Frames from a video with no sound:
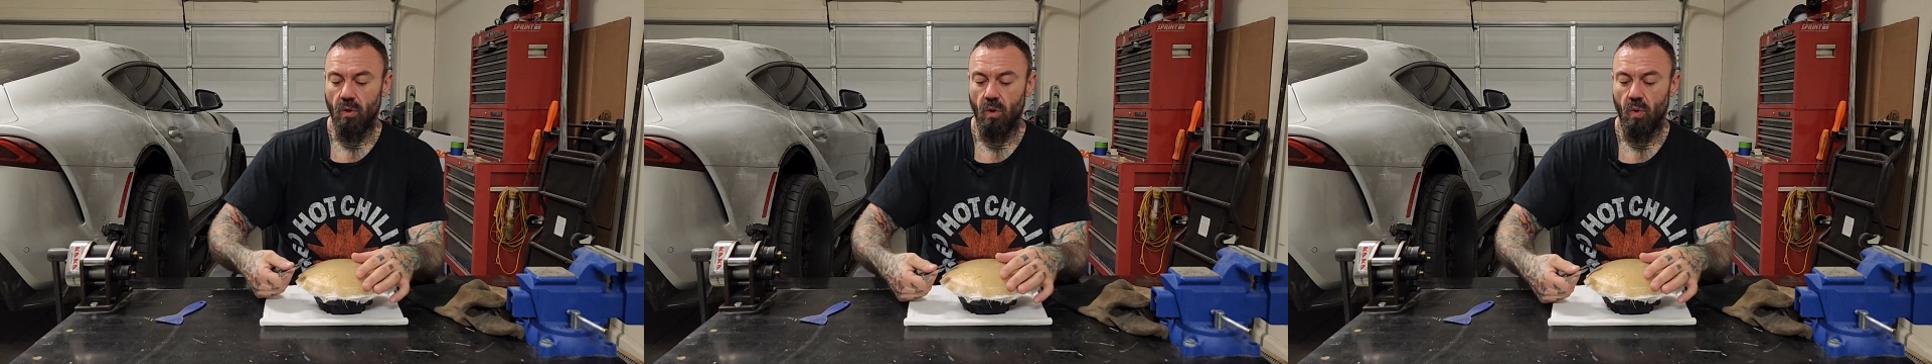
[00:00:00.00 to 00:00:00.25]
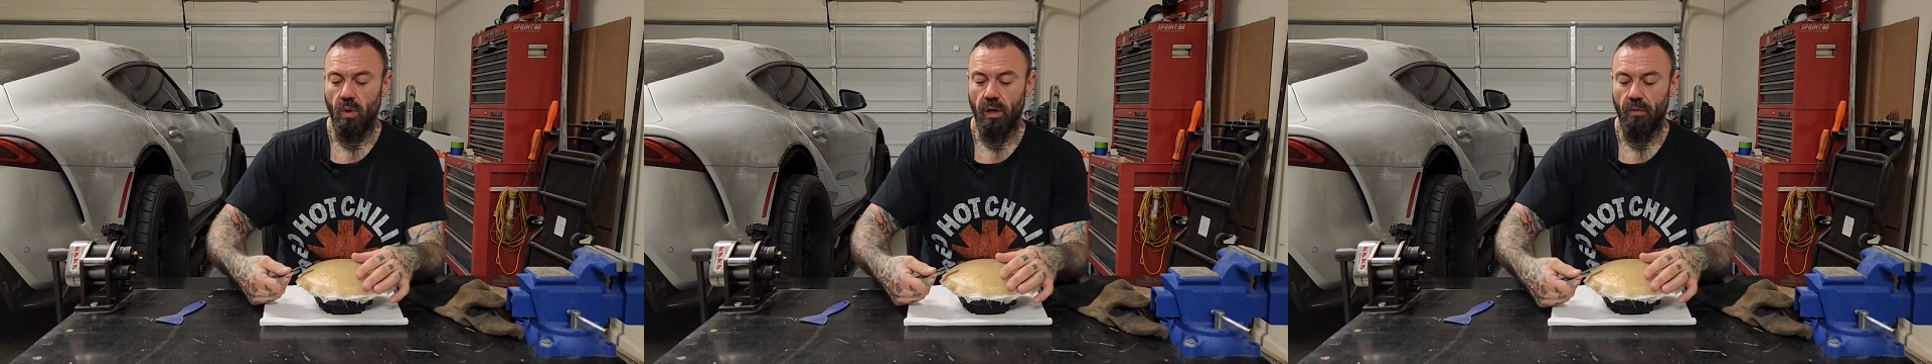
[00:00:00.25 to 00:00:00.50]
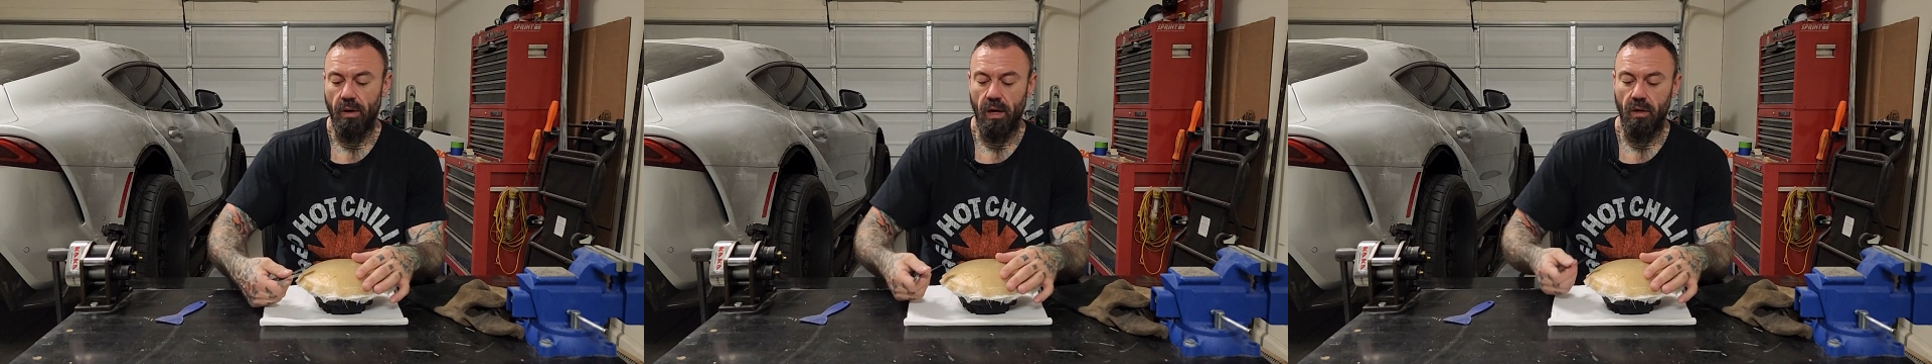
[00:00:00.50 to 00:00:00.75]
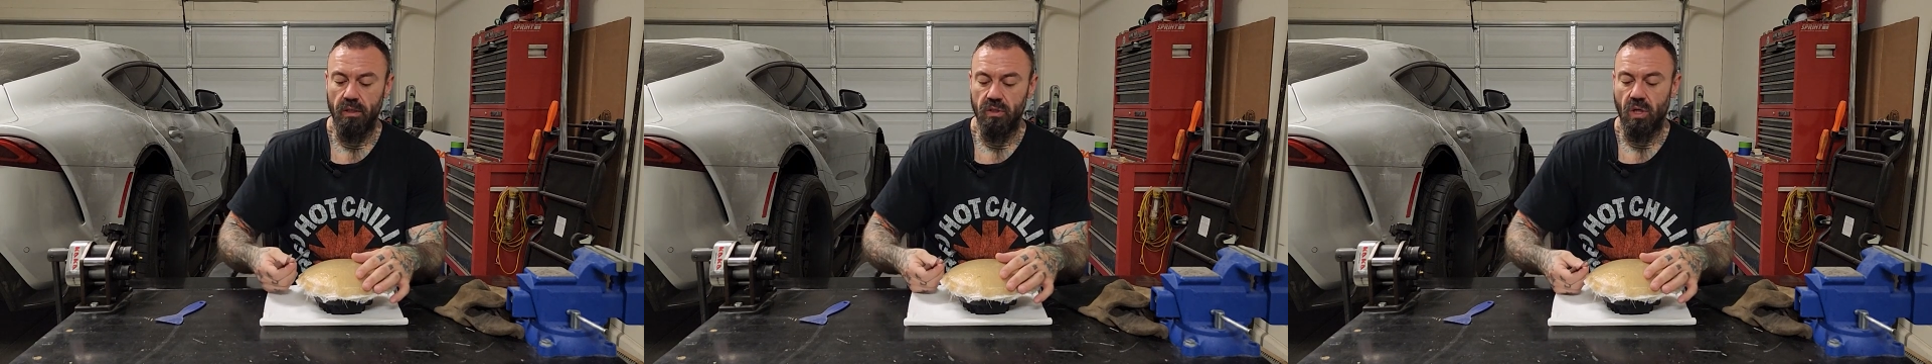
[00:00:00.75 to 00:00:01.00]
the whole way
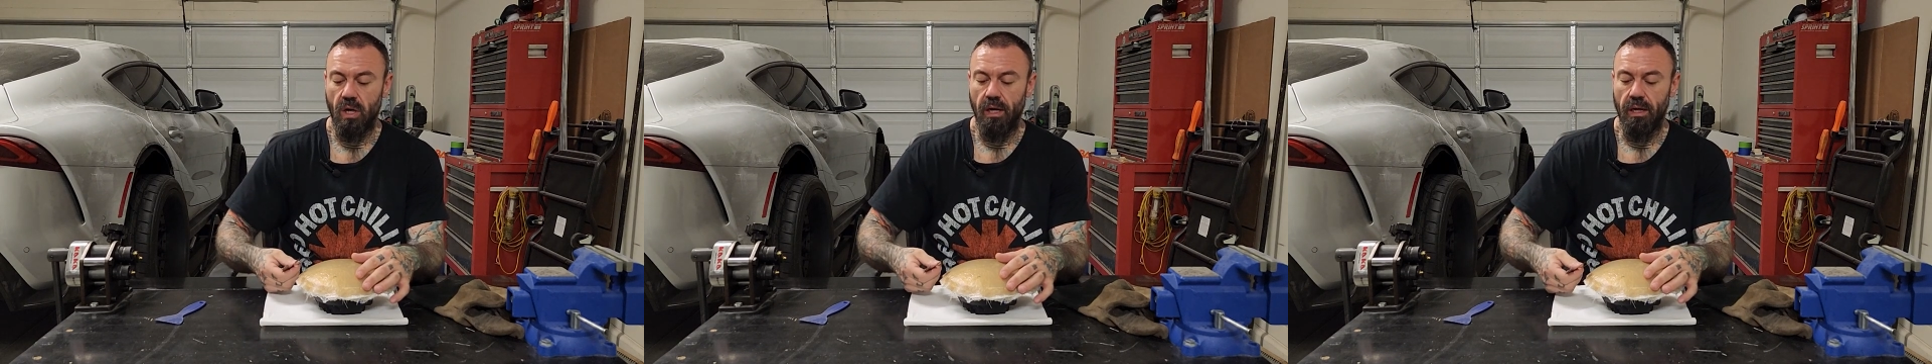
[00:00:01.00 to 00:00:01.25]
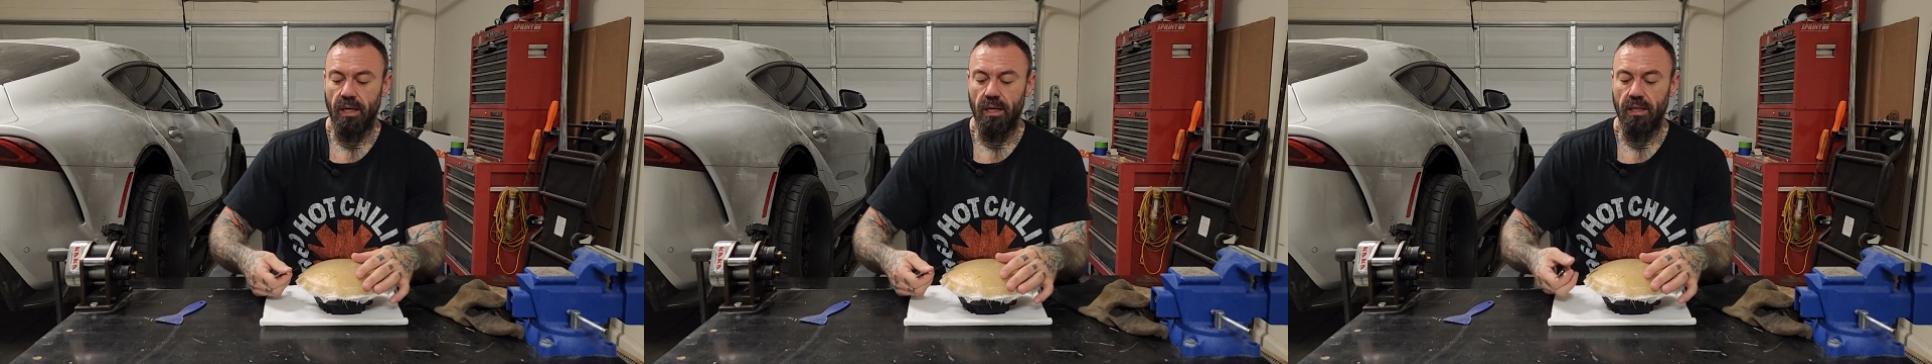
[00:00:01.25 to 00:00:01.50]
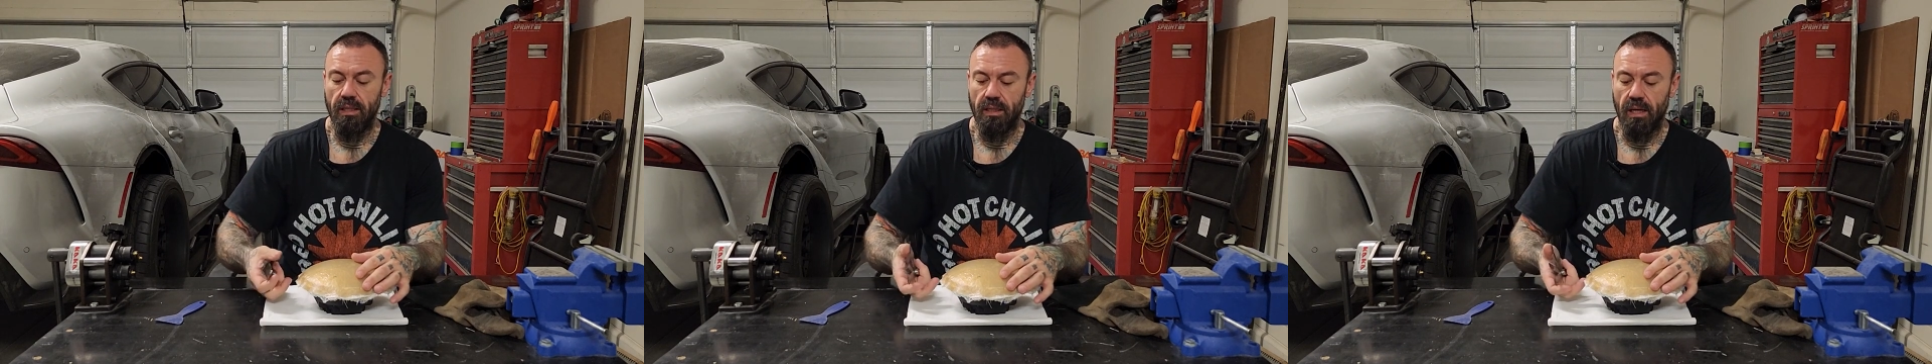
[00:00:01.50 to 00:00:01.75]
around and try and get